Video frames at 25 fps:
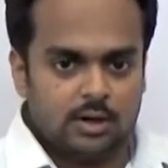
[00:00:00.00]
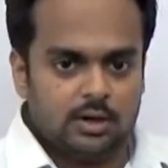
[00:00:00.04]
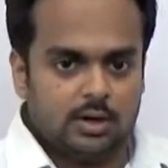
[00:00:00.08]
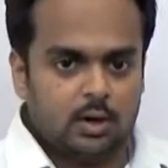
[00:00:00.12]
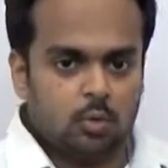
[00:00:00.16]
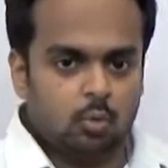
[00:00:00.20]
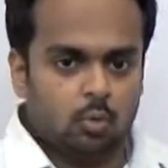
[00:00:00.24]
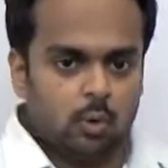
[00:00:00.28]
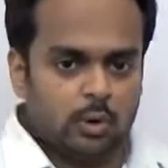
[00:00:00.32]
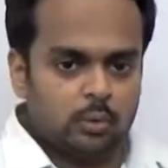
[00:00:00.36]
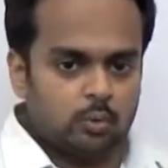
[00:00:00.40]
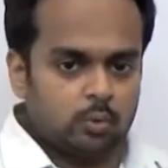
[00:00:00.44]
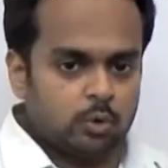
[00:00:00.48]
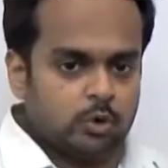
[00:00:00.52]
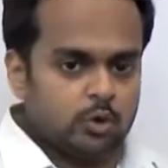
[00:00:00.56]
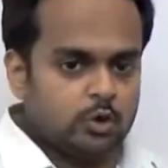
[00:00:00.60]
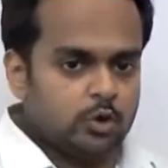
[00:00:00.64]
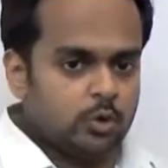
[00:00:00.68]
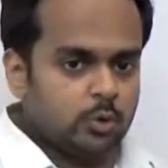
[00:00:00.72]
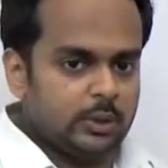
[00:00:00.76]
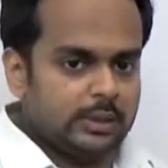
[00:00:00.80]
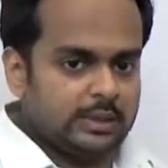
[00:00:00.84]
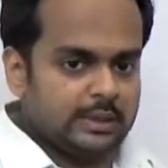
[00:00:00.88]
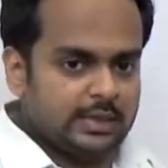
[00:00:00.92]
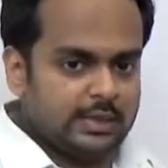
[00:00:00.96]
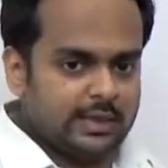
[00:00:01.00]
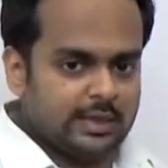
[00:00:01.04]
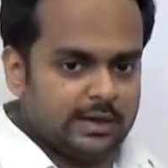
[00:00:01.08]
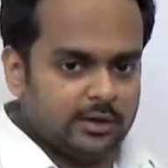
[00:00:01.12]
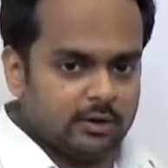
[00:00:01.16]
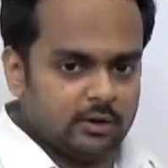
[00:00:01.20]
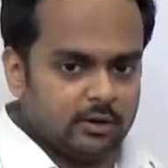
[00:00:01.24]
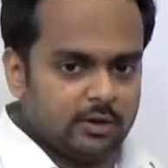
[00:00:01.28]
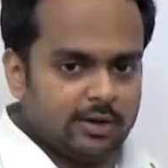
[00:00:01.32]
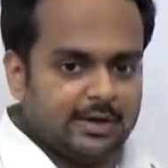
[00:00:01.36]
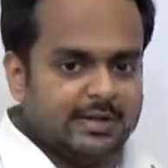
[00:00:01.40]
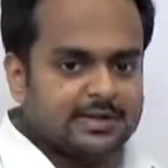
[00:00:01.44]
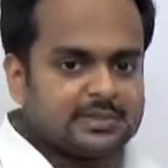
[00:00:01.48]
Now what we're doing
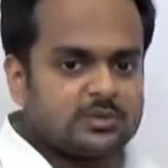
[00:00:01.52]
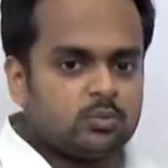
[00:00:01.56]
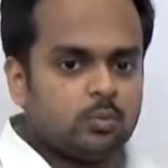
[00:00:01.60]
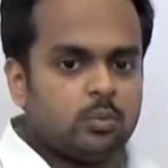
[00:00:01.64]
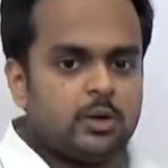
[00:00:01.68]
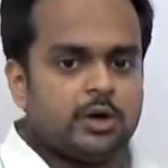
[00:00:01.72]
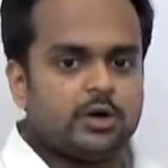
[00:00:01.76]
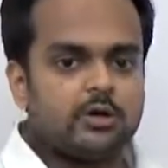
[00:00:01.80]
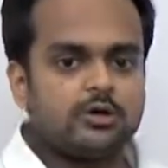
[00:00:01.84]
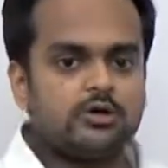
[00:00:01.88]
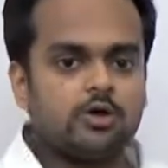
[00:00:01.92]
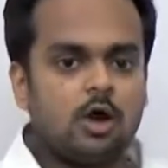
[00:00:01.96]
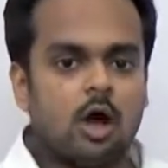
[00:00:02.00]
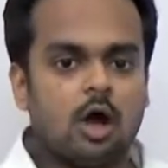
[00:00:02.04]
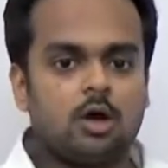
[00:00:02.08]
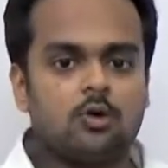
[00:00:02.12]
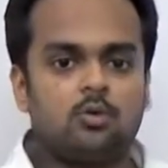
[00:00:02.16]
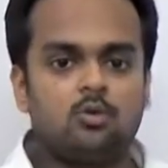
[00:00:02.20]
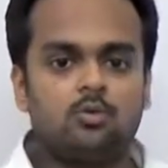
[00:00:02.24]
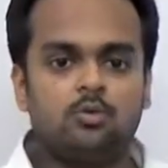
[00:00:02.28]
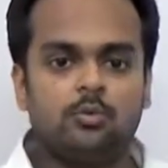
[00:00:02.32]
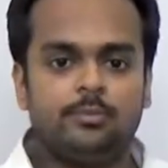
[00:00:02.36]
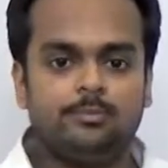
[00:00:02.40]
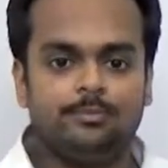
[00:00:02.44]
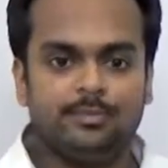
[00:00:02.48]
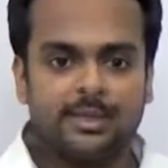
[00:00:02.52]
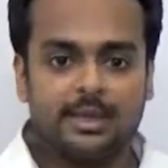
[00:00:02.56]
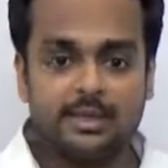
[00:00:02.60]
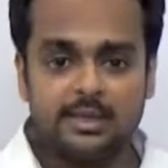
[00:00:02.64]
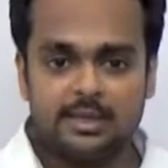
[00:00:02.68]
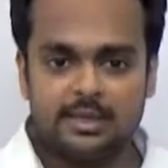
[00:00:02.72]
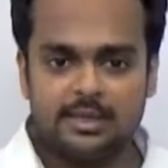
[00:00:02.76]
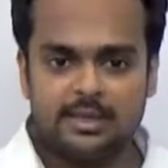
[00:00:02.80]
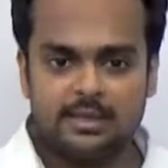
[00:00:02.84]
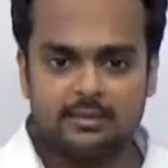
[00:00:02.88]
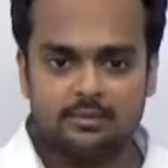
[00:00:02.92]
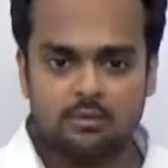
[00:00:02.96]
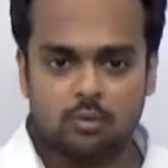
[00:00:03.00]
here is we're not
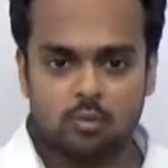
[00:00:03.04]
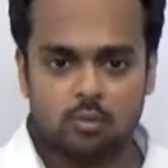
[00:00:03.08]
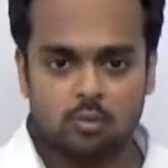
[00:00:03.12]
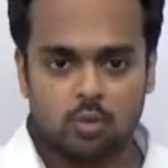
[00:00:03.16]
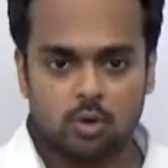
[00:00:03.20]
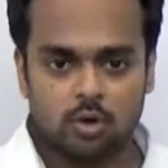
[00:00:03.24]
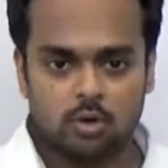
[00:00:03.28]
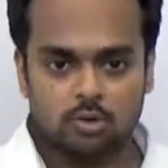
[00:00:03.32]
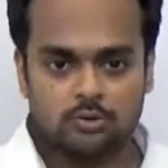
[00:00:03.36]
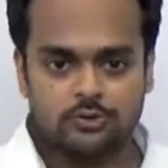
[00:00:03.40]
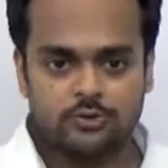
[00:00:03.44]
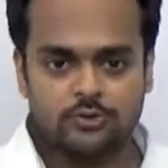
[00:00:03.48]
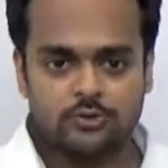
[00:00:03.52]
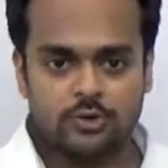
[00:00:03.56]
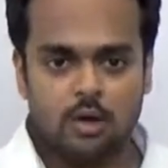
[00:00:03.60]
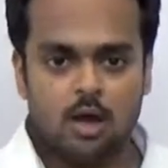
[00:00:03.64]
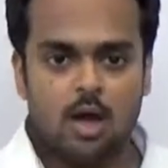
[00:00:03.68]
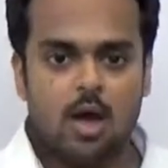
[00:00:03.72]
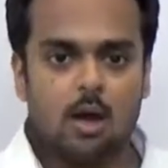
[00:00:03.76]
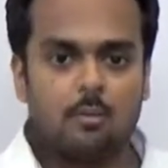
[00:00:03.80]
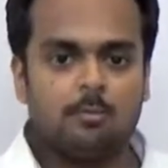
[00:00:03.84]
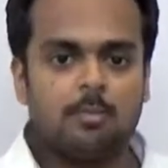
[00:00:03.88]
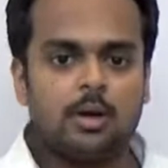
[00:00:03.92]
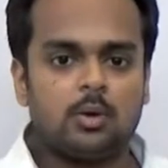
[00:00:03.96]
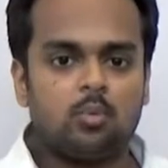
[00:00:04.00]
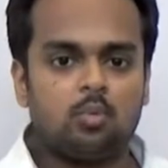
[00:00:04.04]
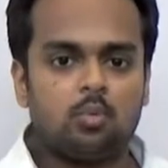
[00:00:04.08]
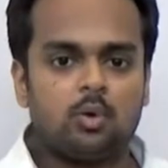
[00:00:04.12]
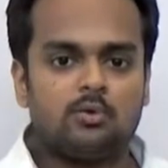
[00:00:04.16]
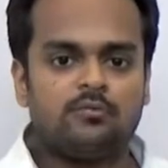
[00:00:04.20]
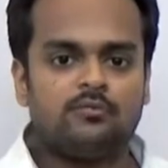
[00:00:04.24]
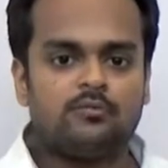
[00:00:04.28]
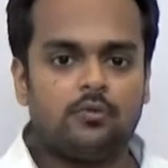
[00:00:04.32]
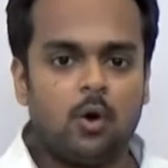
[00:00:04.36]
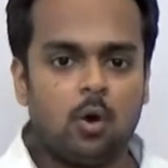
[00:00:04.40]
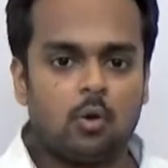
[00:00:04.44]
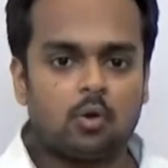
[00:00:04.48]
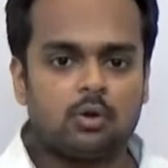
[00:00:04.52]
repeating the words, but we're
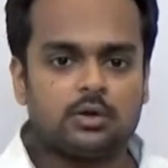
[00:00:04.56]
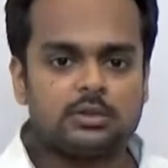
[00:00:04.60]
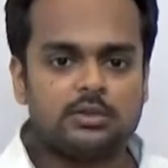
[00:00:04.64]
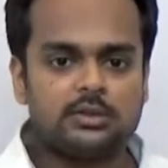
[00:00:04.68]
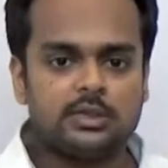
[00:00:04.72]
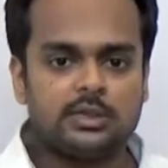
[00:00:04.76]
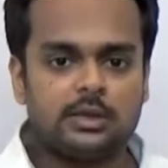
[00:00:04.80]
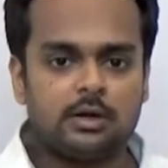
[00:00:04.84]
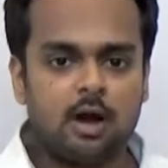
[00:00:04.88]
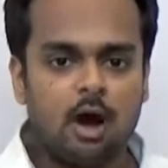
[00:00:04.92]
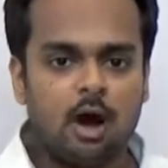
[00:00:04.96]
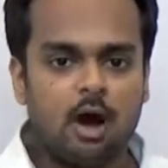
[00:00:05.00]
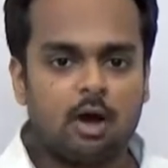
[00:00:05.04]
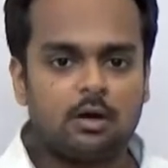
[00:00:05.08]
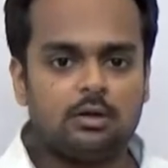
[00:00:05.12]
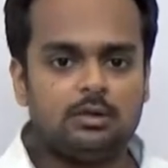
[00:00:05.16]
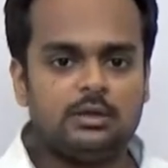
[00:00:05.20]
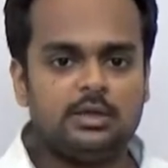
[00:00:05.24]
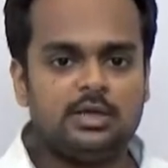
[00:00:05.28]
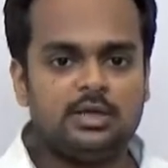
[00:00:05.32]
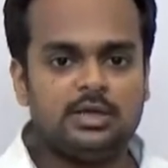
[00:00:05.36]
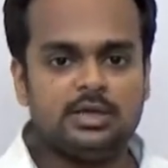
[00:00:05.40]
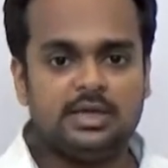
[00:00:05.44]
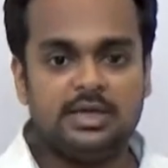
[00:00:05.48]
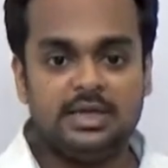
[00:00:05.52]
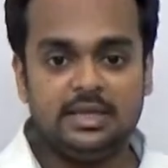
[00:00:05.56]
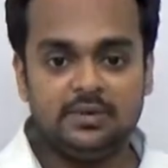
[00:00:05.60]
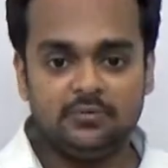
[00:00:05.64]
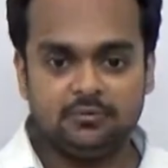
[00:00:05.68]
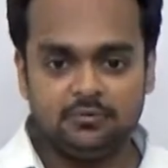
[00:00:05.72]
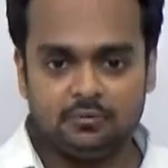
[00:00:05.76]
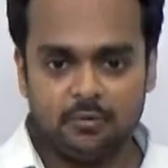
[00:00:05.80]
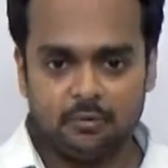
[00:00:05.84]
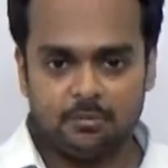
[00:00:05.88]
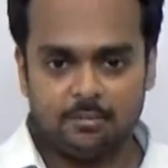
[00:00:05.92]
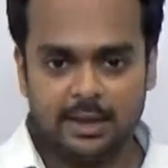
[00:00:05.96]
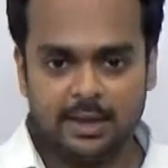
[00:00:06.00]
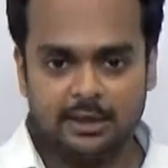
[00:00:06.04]
focusing on the
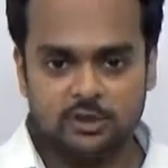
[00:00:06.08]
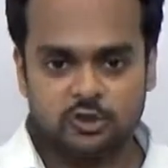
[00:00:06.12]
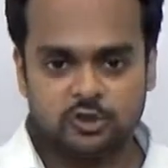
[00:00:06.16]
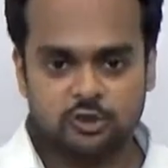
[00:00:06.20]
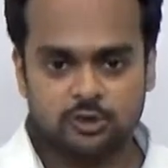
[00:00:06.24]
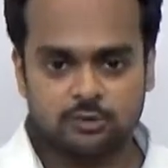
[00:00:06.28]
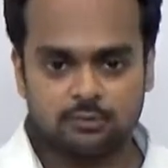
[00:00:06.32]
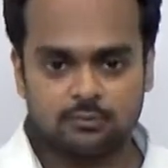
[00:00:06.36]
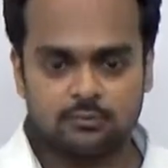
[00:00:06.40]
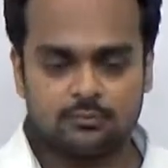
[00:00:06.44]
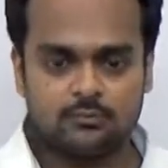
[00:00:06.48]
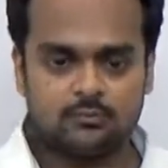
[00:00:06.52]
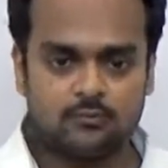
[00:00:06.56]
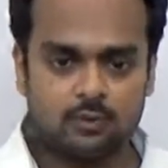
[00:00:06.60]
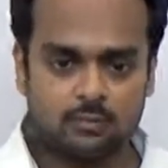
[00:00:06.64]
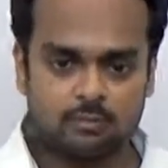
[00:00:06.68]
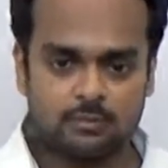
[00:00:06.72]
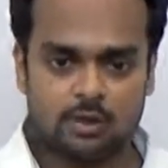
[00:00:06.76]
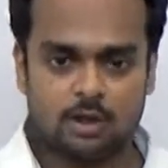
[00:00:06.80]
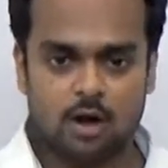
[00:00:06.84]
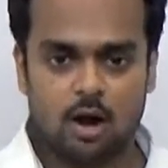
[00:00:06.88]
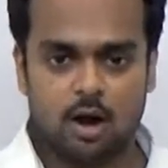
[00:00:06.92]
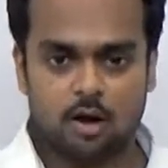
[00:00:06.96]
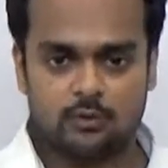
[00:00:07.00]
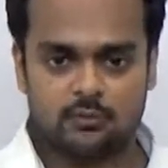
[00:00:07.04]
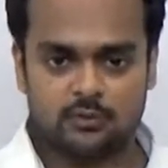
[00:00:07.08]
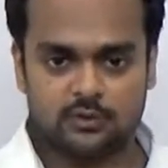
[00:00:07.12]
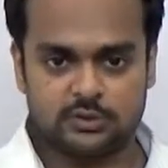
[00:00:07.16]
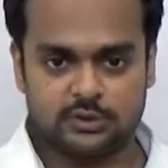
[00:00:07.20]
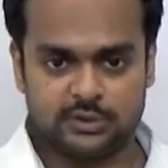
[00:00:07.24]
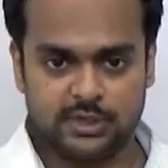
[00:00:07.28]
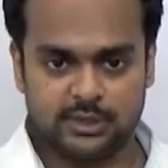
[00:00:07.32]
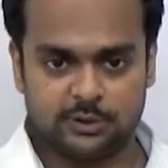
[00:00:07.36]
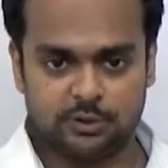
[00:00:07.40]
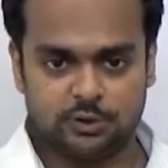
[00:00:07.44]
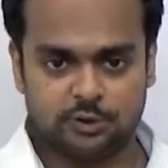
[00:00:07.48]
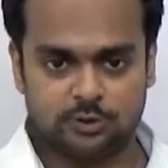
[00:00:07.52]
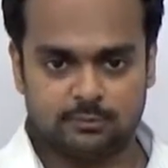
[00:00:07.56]
information from the
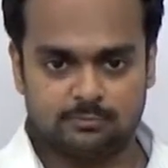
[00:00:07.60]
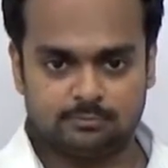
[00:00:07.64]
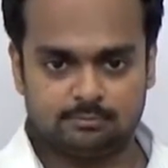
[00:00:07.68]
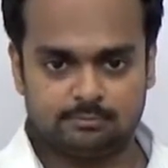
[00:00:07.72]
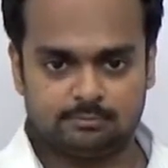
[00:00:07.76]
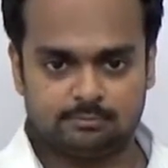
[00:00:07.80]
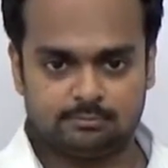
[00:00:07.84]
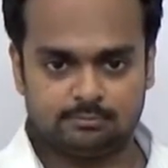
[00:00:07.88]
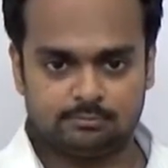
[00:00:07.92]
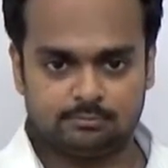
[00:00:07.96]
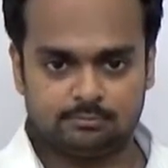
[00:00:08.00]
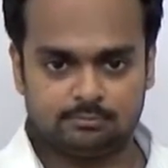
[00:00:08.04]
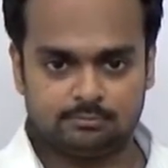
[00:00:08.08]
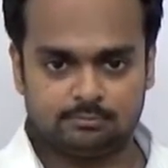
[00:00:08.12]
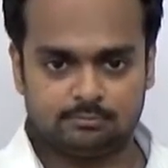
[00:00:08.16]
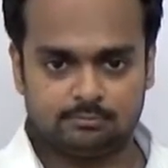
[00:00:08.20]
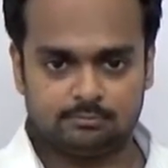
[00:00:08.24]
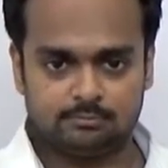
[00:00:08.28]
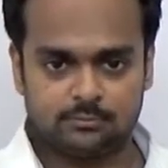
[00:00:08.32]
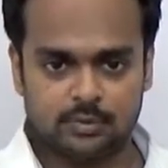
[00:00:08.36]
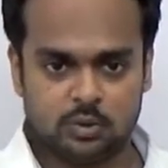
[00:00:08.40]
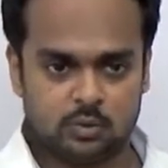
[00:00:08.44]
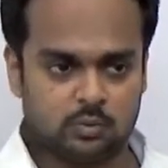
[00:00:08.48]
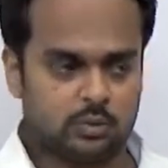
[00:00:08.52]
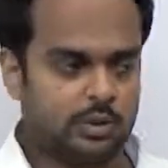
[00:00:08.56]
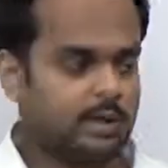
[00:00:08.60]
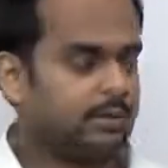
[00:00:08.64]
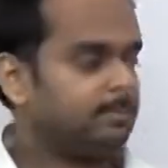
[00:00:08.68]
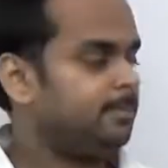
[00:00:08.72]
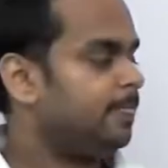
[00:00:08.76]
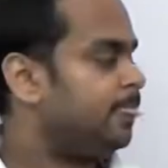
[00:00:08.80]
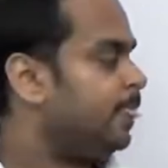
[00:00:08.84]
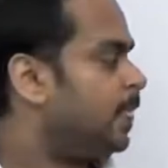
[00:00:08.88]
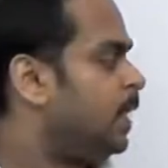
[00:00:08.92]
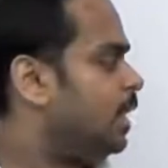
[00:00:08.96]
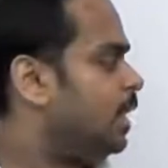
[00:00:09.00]
conversation. Okay?